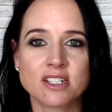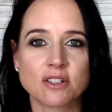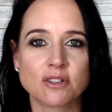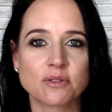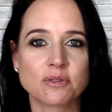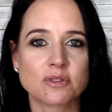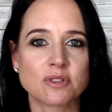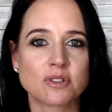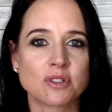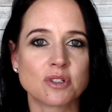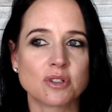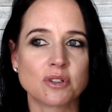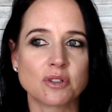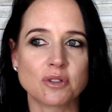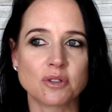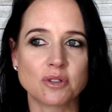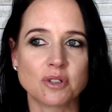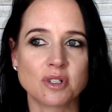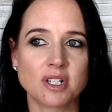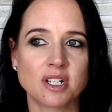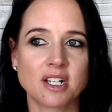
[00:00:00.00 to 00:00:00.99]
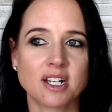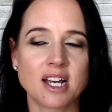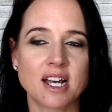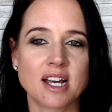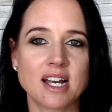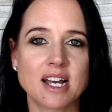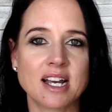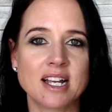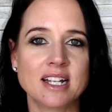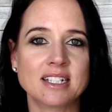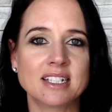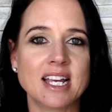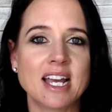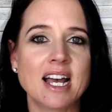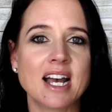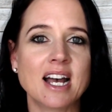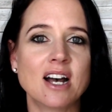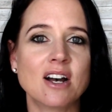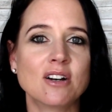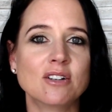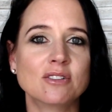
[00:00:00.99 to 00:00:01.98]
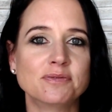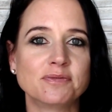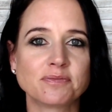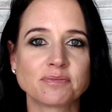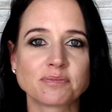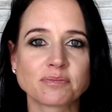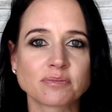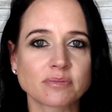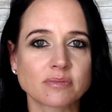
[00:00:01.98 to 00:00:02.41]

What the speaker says: to allow